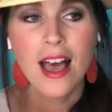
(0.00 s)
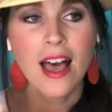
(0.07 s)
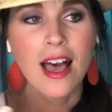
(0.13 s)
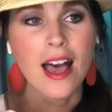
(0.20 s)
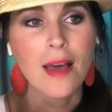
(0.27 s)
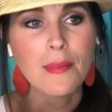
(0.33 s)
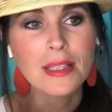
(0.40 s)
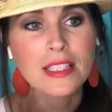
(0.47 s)

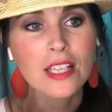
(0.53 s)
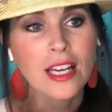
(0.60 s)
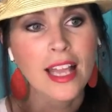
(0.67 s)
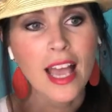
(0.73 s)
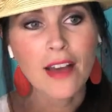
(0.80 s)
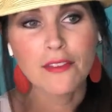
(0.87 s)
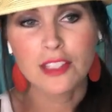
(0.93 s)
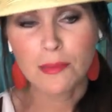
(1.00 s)
Um, it's going
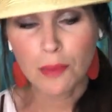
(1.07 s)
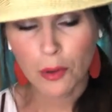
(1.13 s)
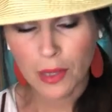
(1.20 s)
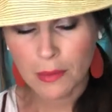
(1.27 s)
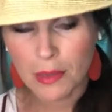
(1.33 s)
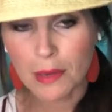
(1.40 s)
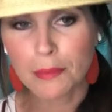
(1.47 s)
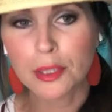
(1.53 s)
to have some
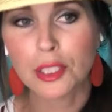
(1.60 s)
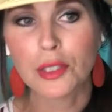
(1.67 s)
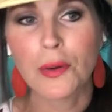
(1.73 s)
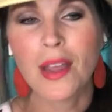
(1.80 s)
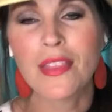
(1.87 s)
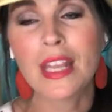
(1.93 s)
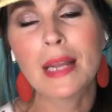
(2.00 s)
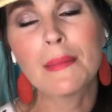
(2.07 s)
bohemian blue,
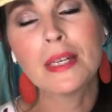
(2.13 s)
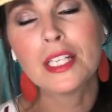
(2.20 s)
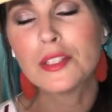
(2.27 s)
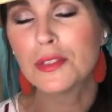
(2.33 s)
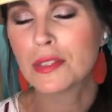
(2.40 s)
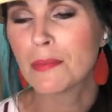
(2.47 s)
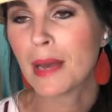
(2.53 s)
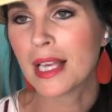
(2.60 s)
and then I'm going to
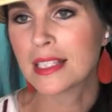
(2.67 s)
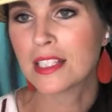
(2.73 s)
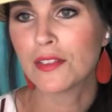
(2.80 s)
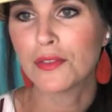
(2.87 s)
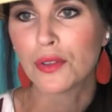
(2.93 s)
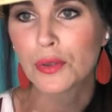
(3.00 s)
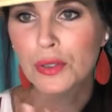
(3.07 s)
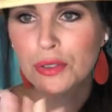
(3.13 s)
do some pastel
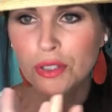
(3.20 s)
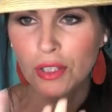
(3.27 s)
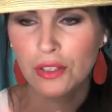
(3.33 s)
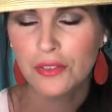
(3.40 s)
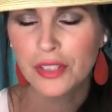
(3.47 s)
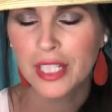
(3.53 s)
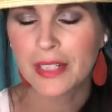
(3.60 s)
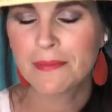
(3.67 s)
florals all
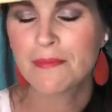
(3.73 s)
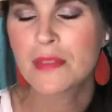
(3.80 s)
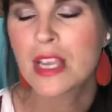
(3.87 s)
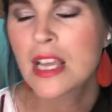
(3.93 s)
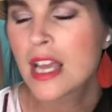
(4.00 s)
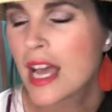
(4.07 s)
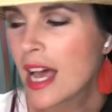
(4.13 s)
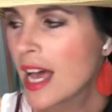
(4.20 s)
over it.
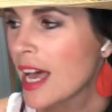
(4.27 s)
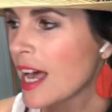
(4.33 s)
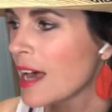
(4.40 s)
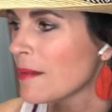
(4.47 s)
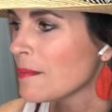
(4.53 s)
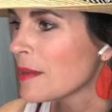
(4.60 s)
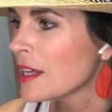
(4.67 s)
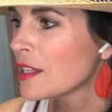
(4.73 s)

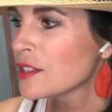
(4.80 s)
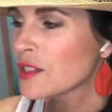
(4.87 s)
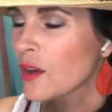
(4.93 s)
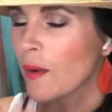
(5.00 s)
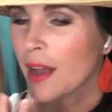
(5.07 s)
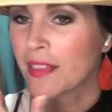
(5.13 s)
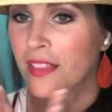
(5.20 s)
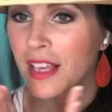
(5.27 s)
Um,
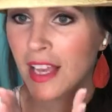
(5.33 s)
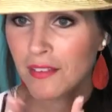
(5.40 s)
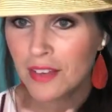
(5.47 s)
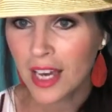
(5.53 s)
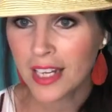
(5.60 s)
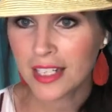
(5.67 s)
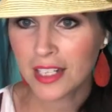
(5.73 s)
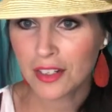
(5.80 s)
so I think I've
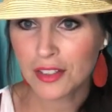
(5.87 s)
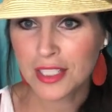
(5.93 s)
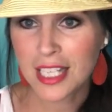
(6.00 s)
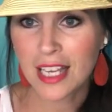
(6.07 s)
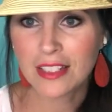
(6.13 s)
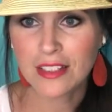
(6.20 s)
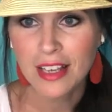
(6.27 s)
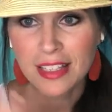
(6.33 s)
got it narrowed
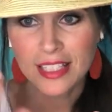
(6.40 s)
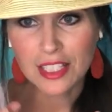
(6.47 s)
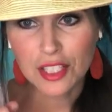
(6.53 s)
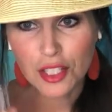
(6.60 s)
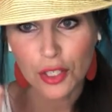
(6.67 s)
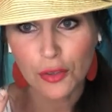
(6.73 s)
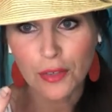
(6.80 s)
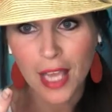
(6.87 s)
down to at
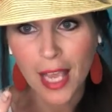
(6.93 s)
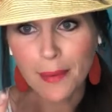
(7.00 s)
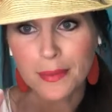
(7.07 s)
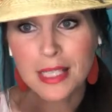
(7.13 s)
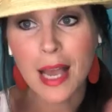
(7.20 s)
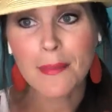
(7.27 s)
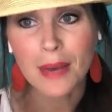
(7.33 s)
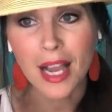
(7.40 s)
least two
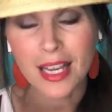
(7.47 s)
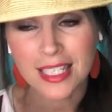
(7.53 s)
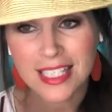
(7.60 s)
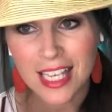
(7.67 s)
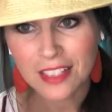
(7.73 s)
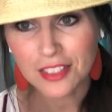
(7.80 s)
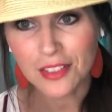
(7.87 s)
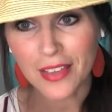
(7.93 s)
names. I'm not going to
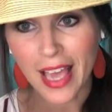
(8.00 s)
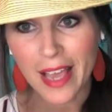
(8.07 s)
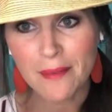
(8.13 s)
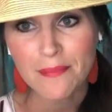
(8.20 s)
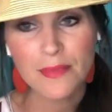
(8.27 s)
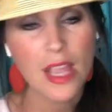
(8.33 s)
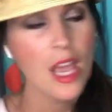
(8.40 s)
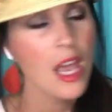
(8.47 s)
tell you yet.